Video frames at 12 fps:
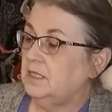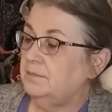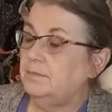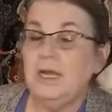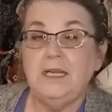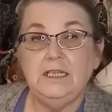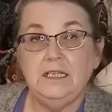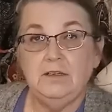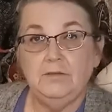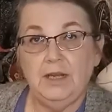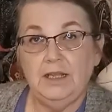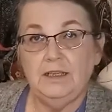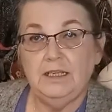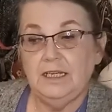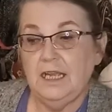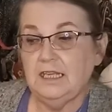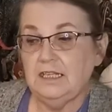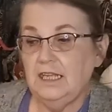binding around the
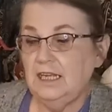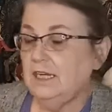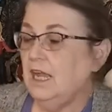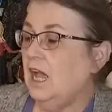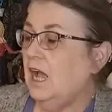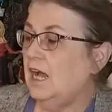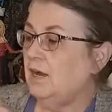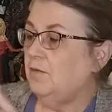neckline. I